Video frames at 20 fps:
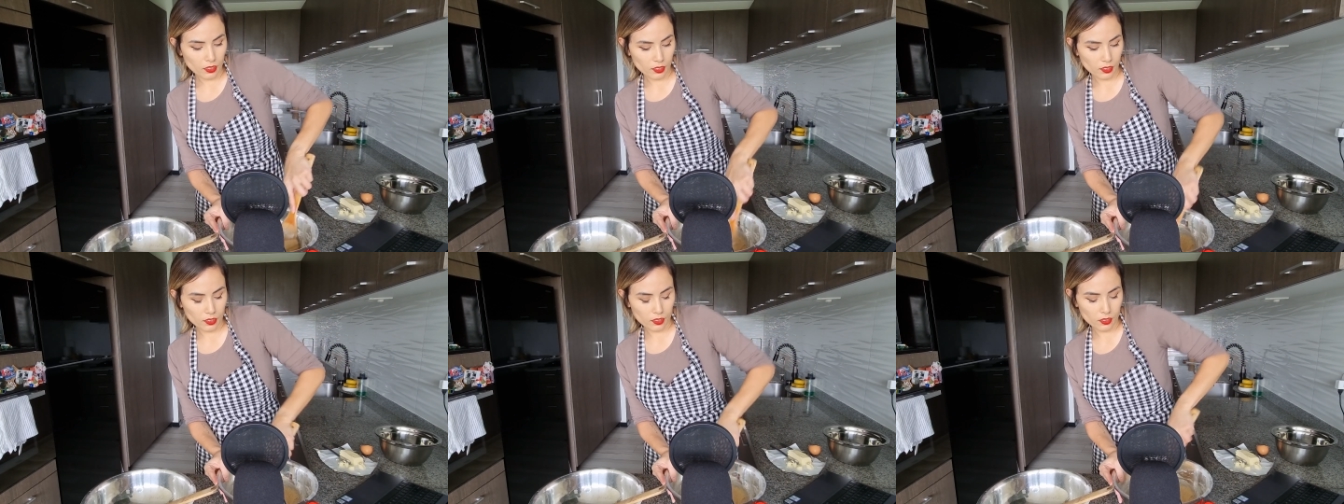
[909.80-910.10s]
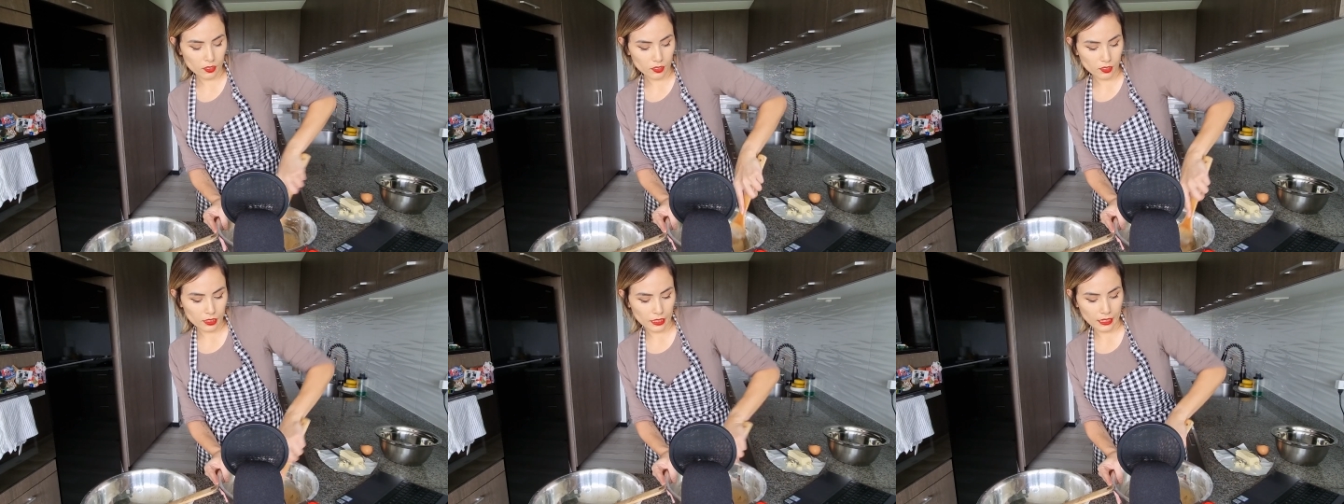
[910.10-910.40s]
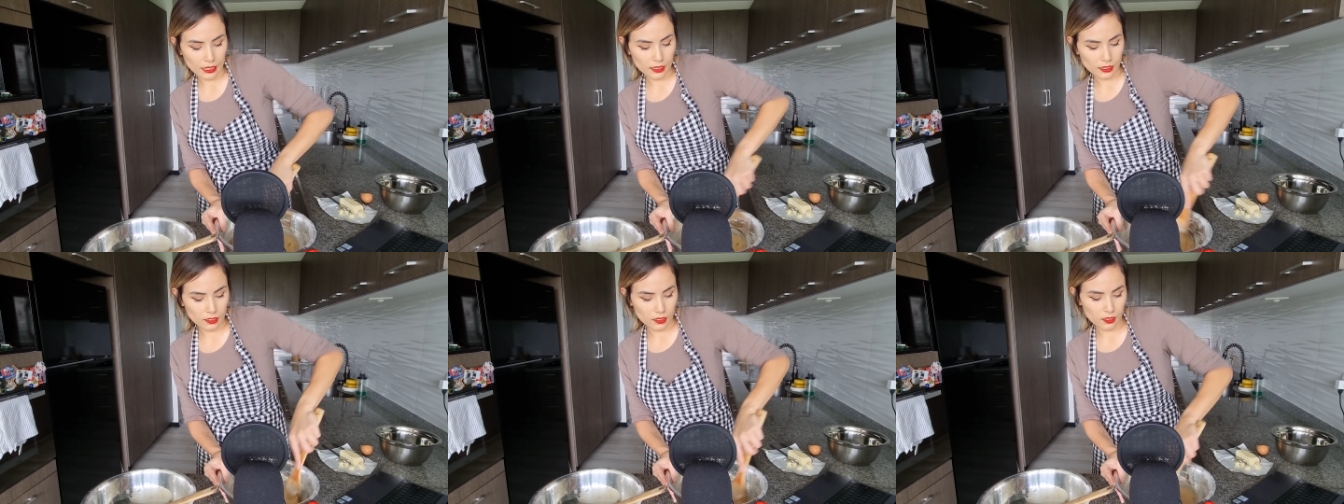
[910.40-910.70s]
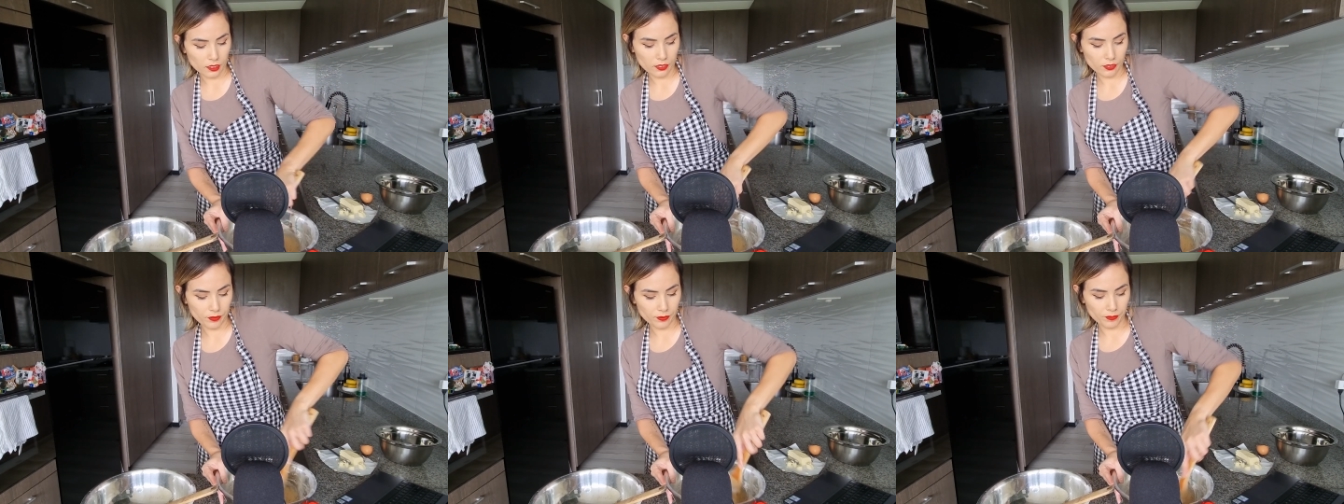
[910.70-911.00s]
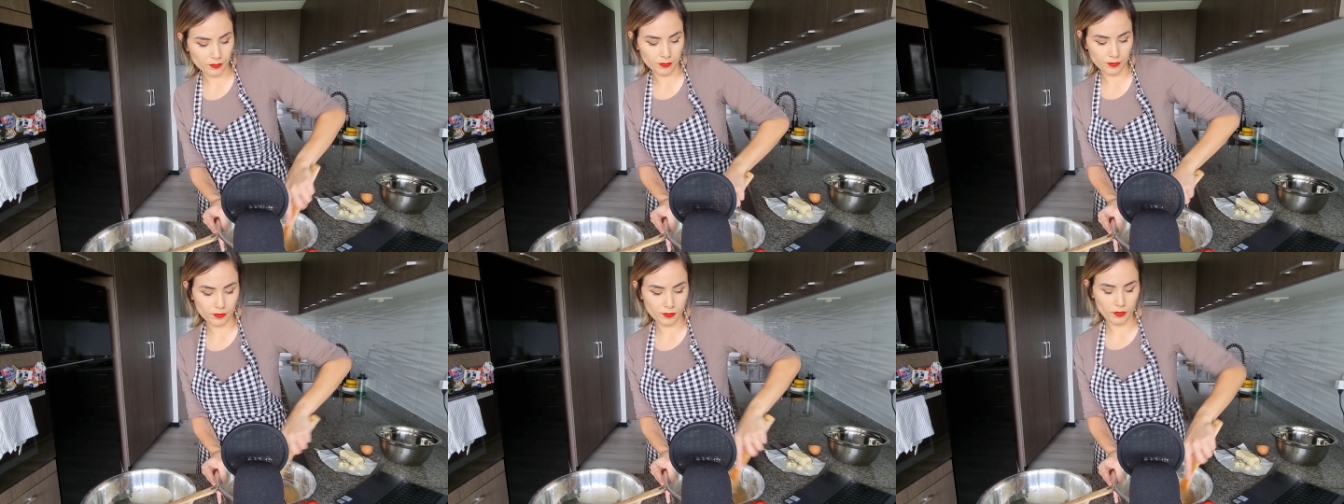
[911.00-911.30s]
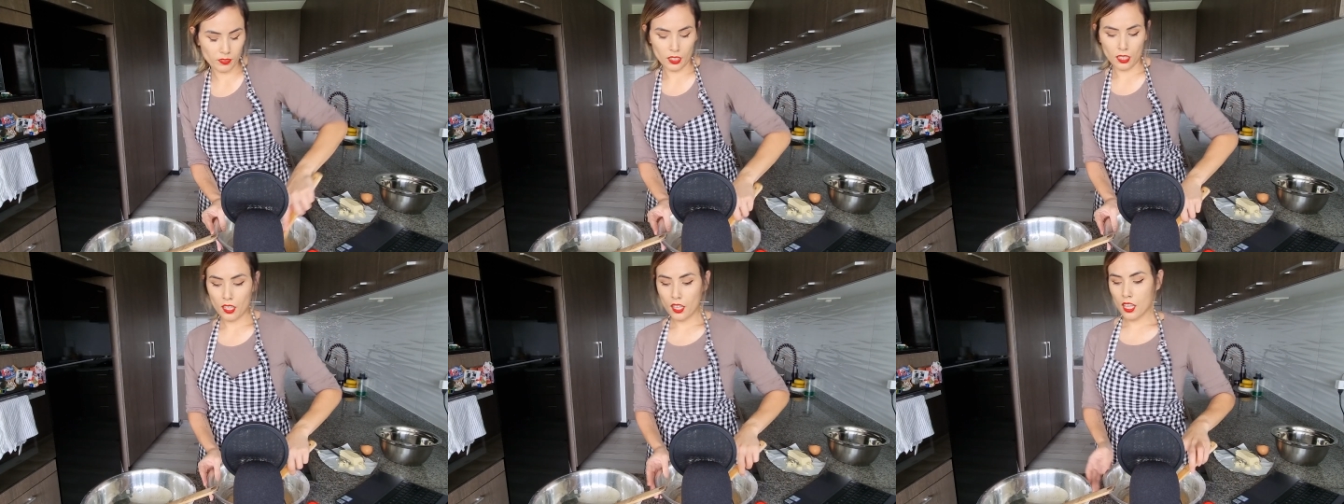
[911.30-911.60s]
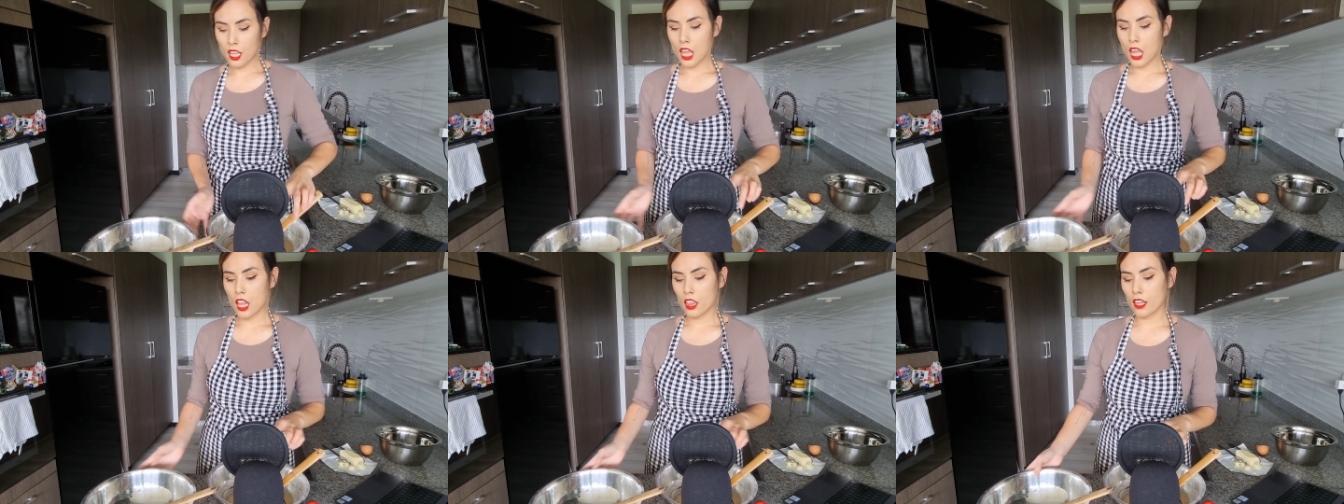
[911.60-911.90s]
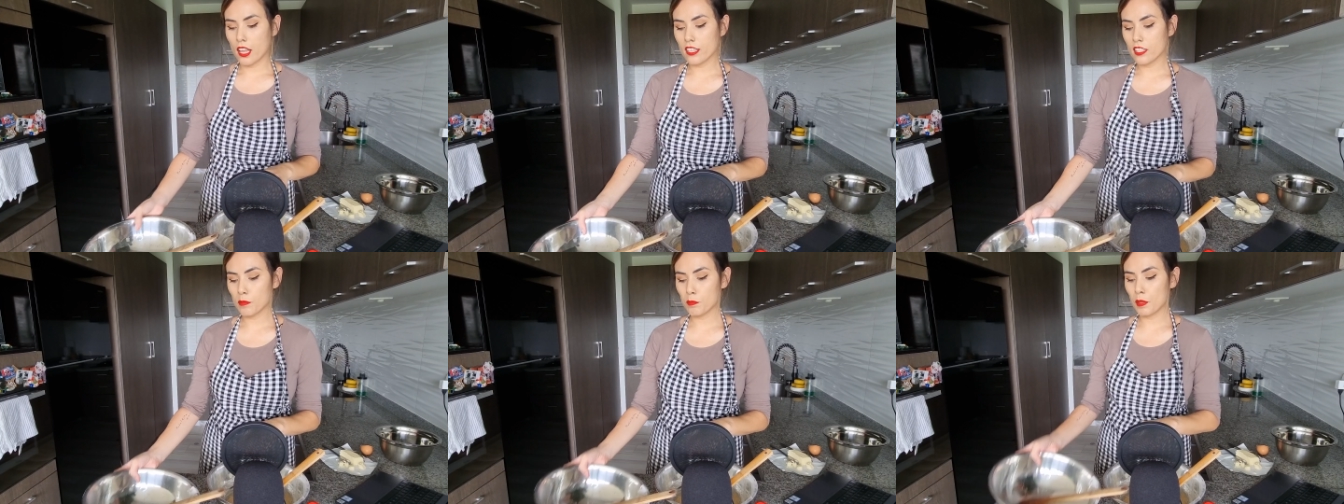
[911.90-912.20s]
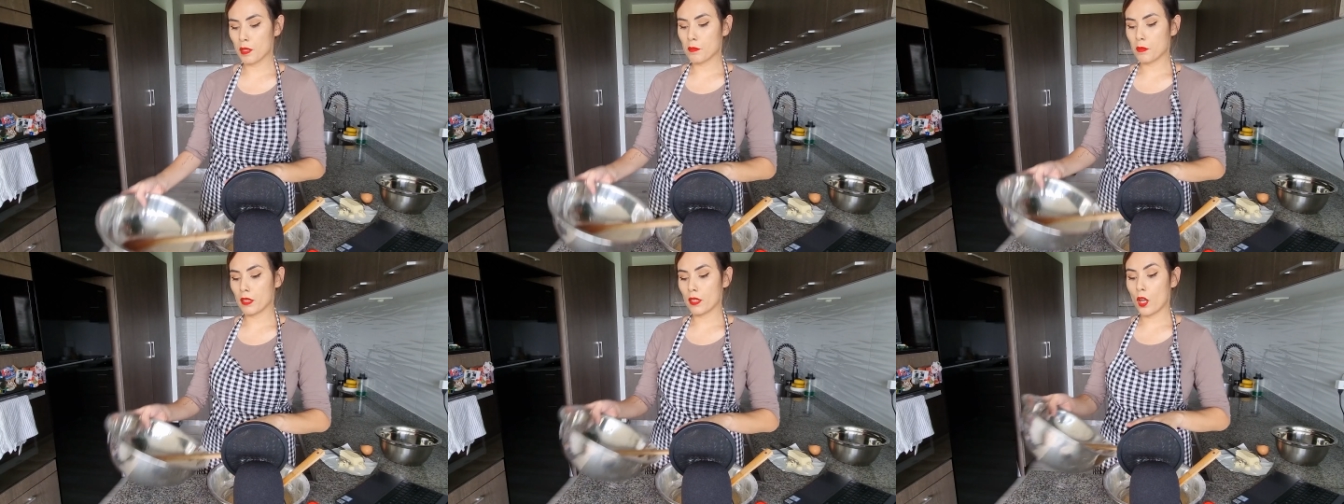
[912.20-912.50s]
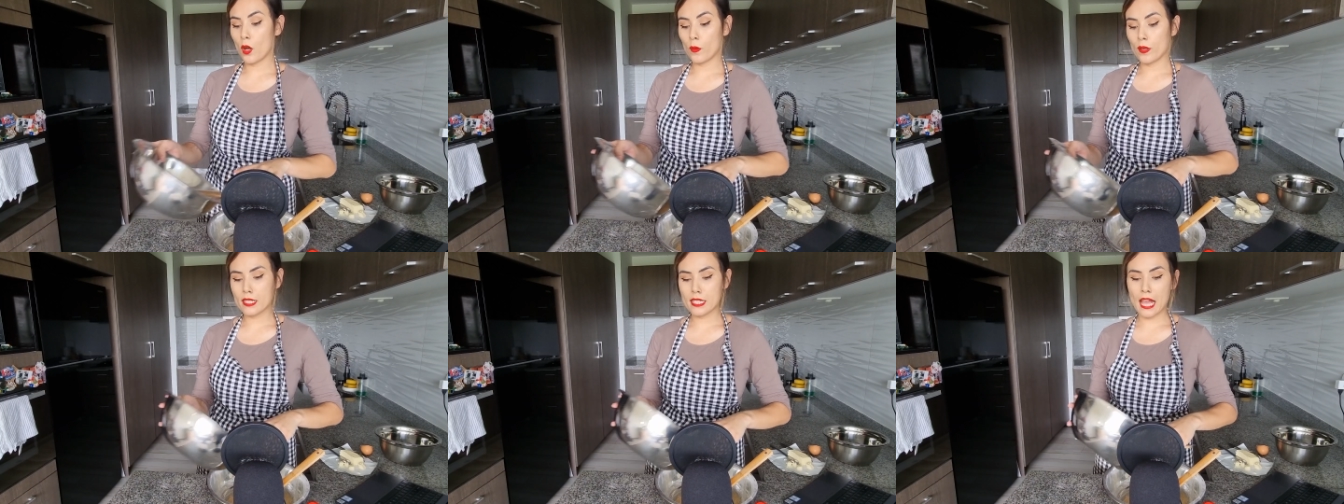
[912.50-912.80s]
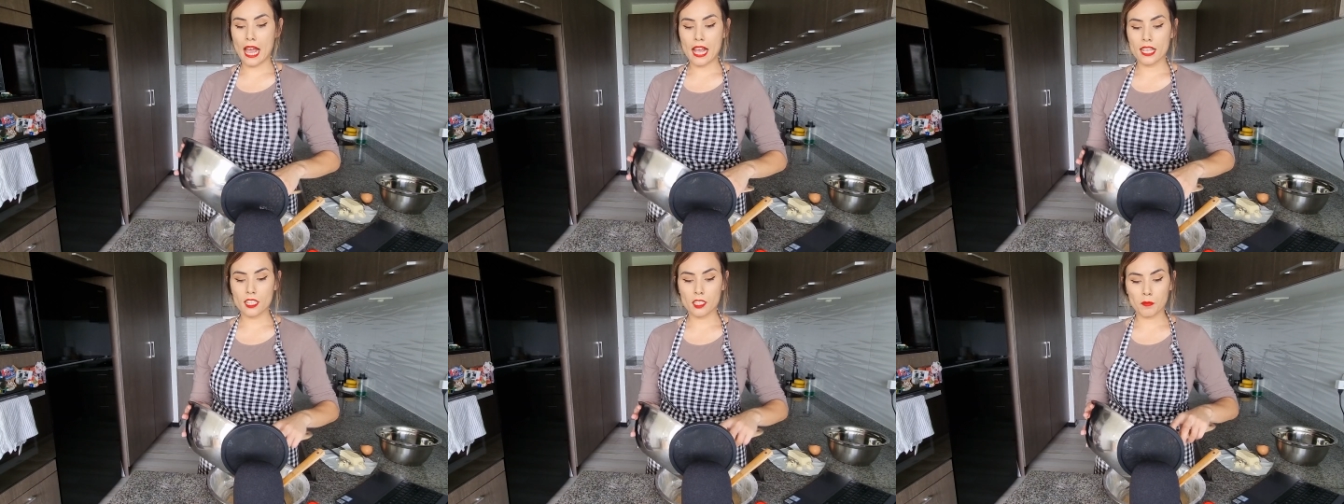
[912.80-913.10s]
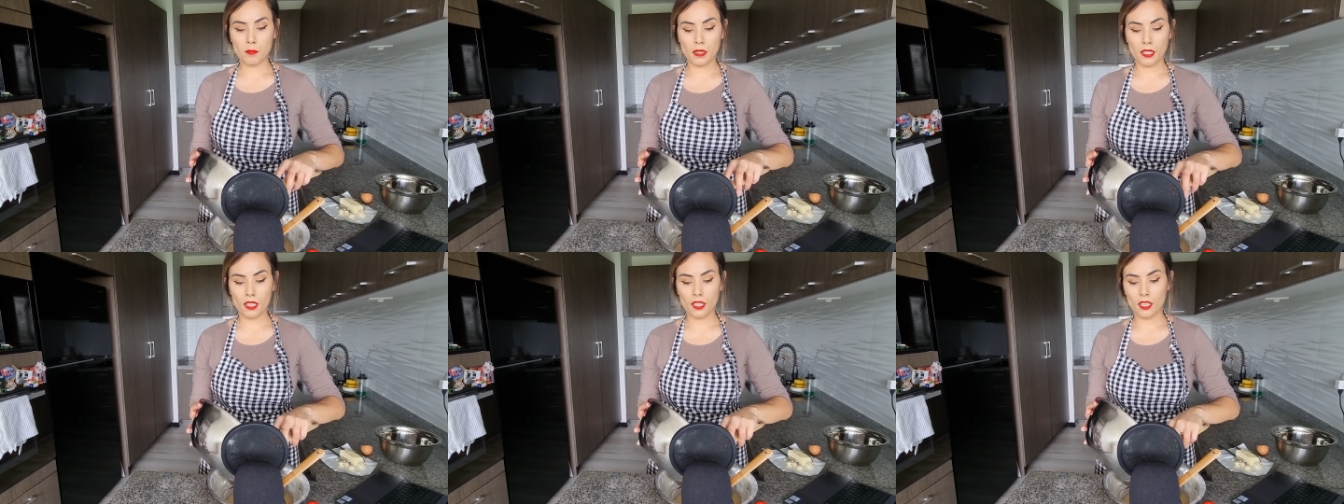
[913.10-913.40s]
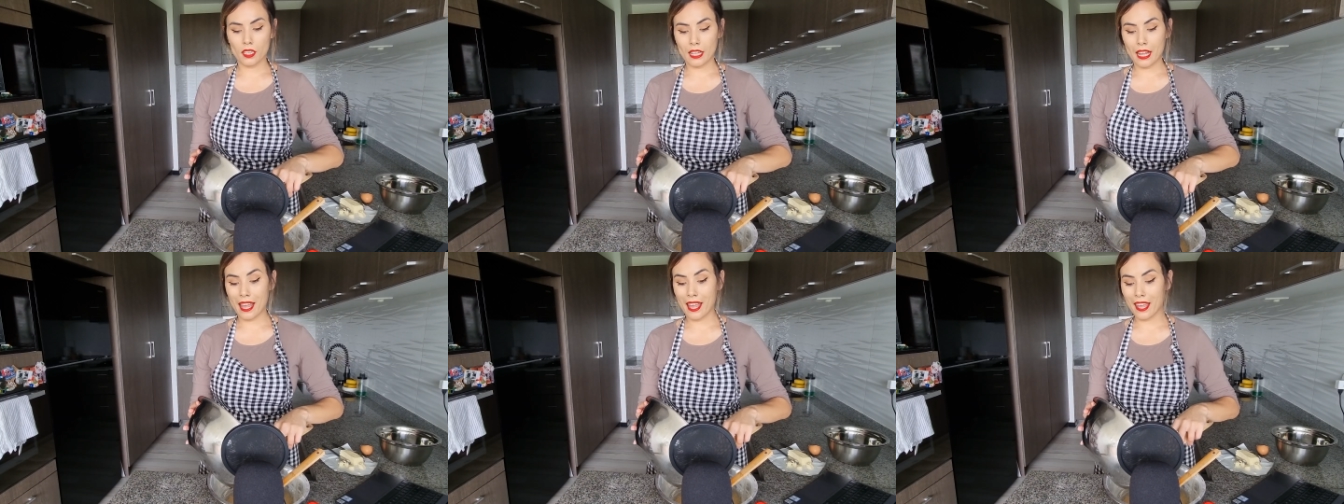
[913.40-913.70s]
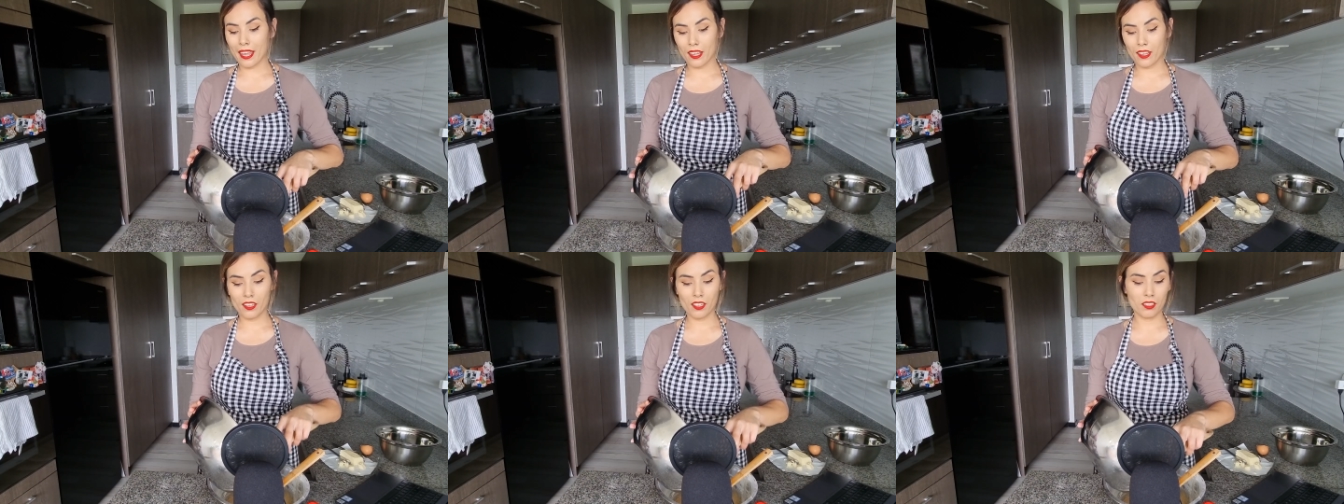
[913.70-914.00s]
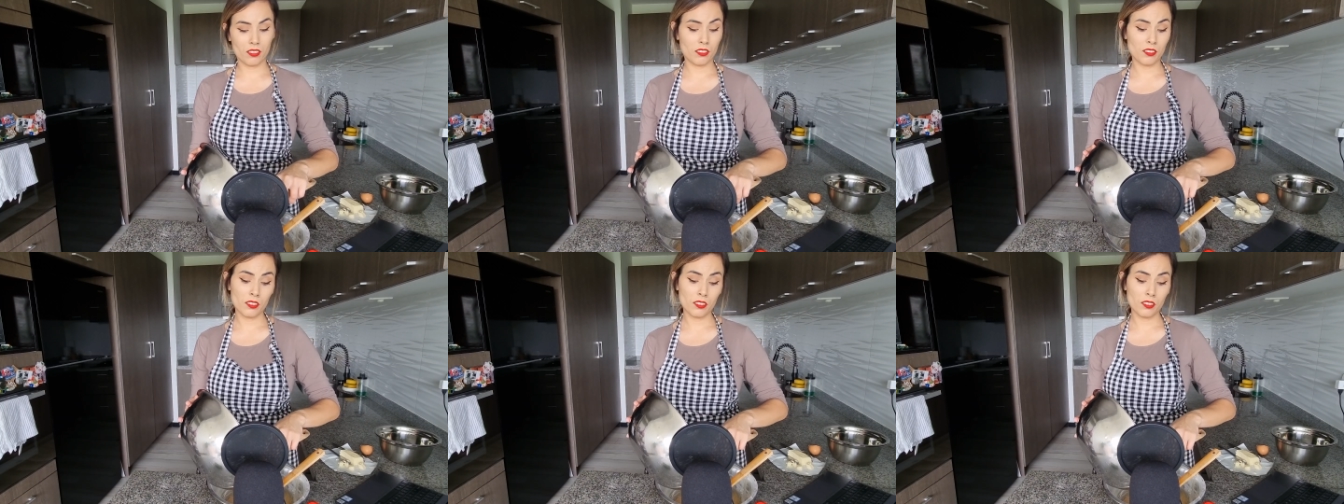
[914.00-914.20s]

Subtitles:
All right. Lots of people always ask me, like,